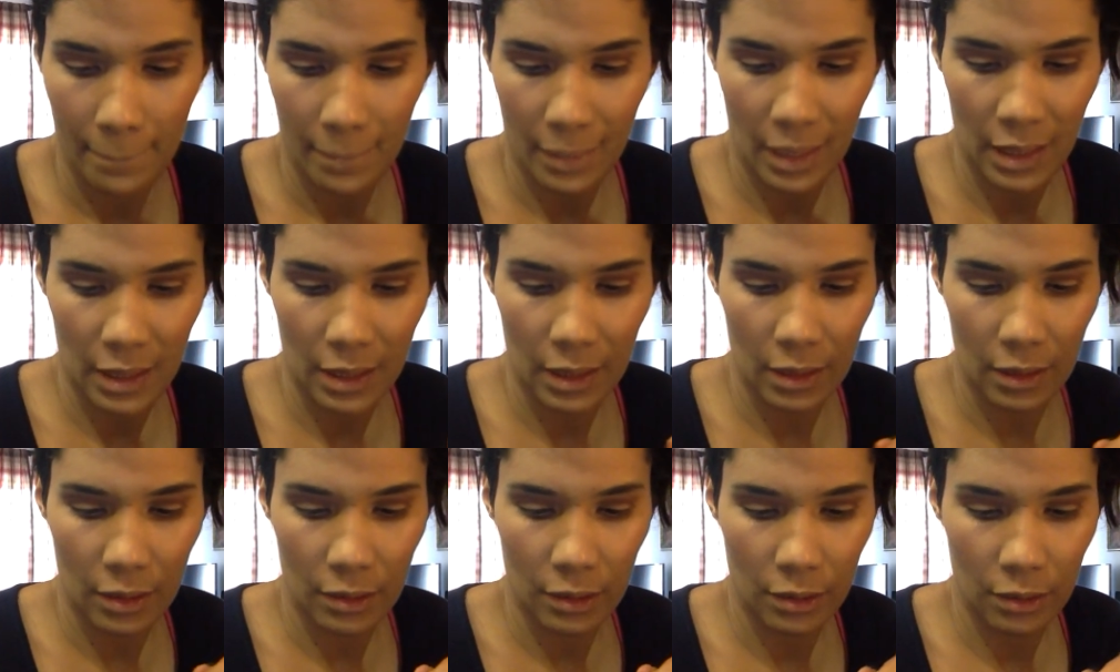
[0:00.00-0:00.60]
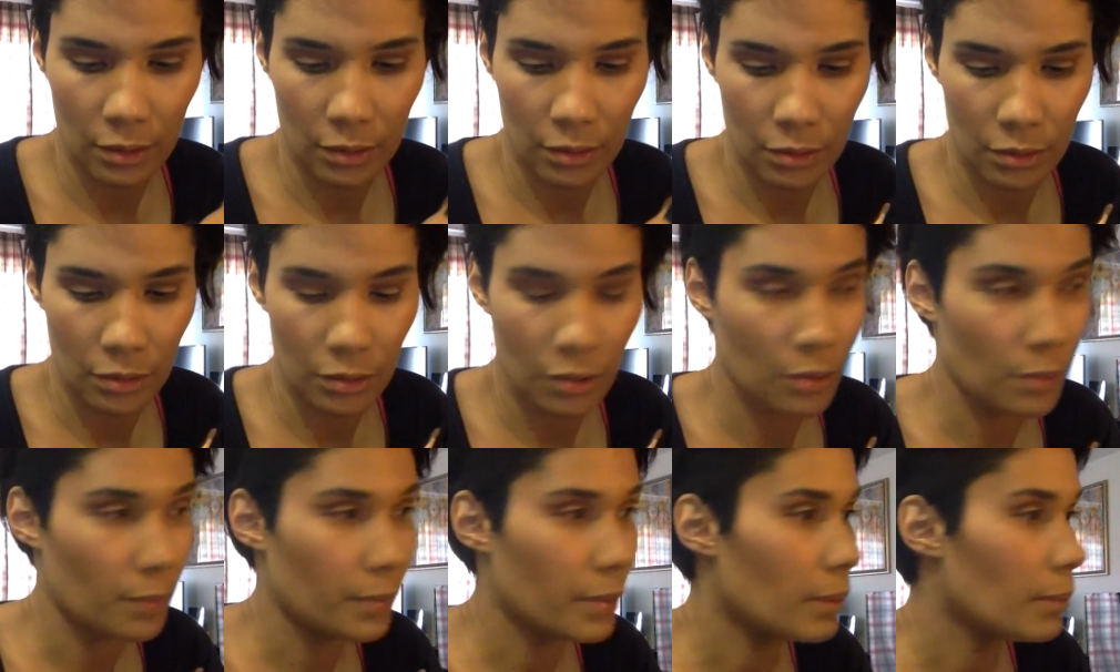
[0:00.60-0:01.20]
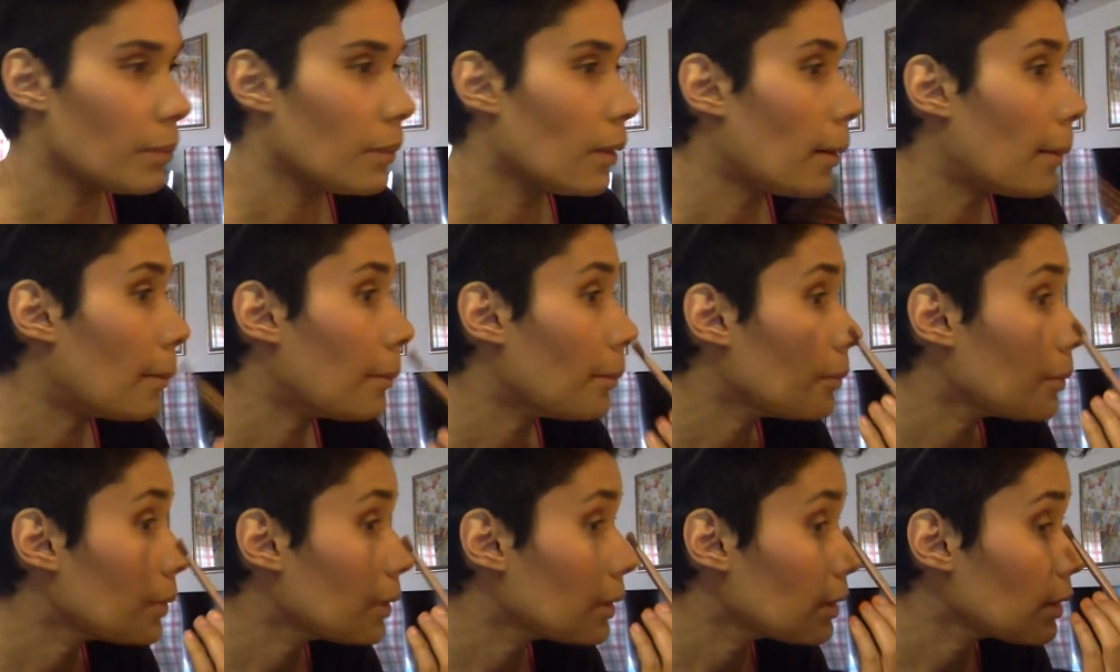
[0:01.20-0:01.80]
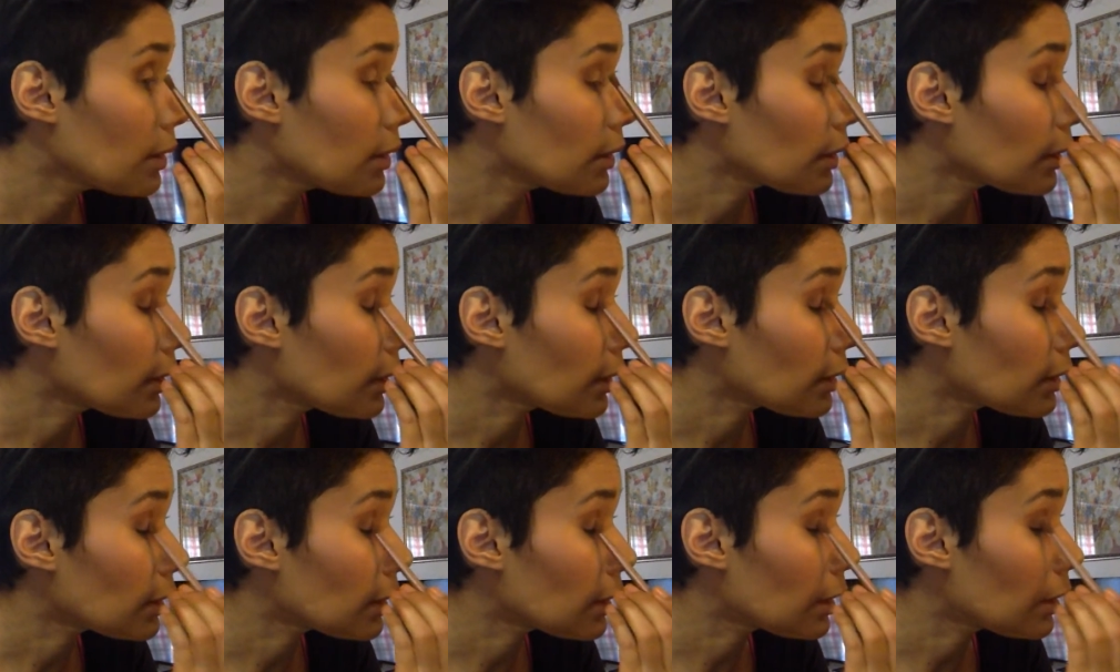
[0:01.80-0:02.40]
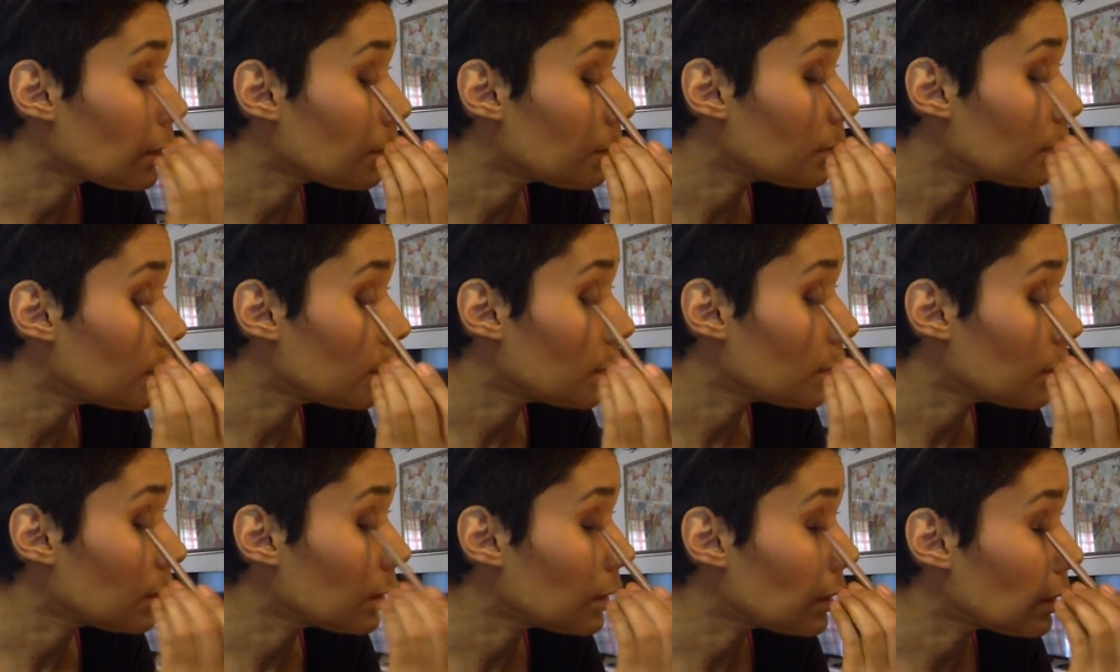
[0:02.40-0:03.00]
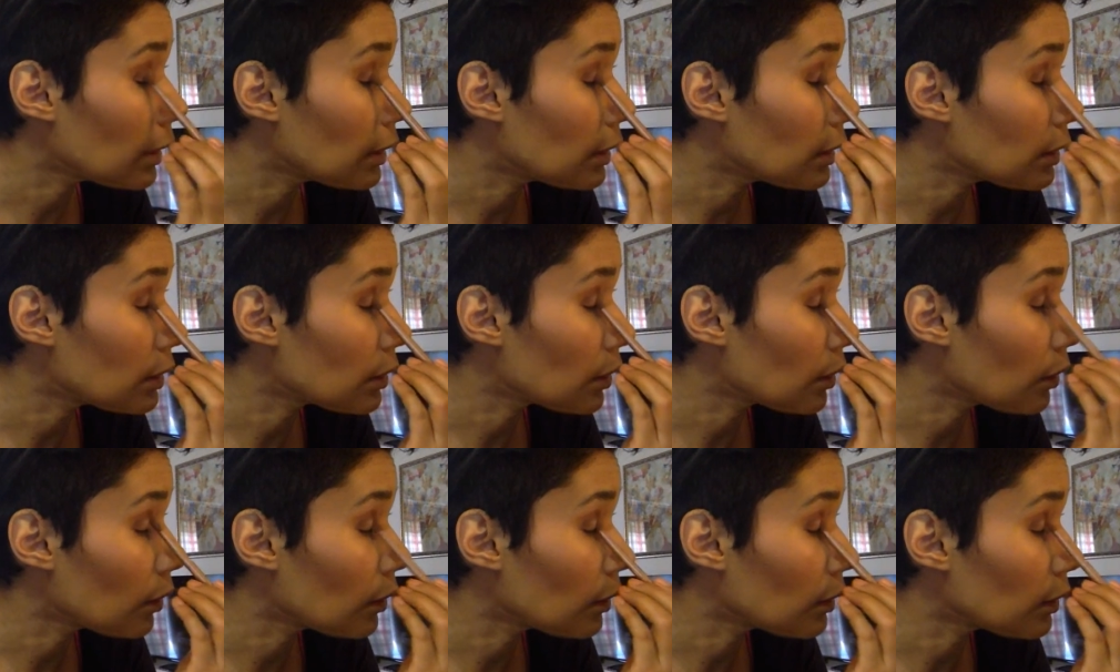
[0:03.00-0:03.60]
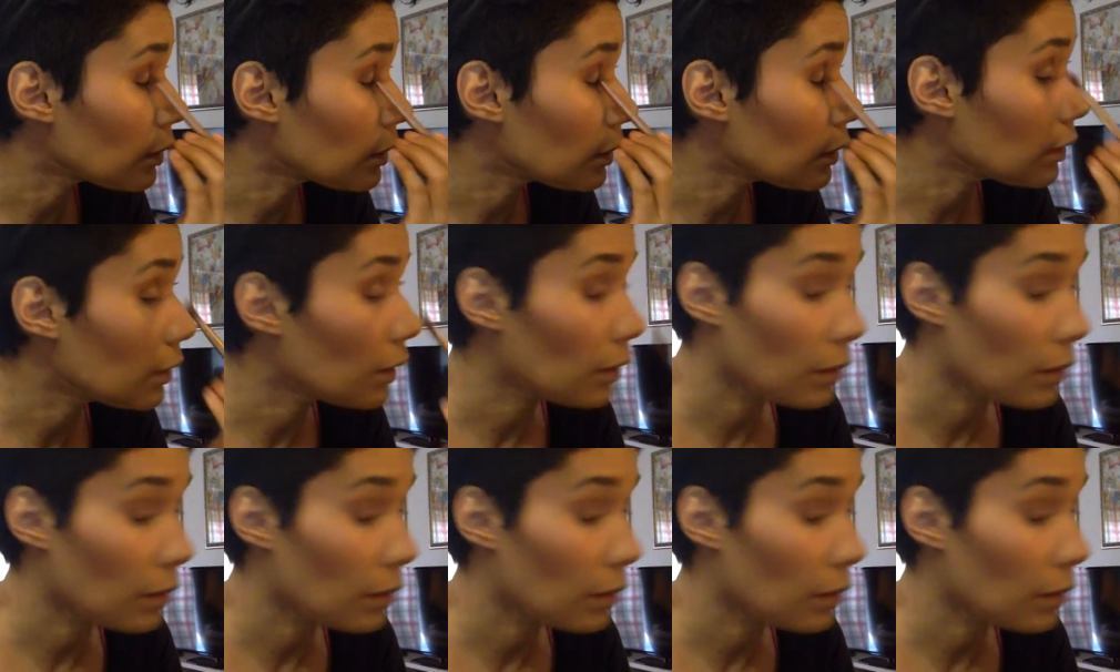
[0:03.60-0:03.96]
And then I'm gonna use Supermom because I keep looking at this color,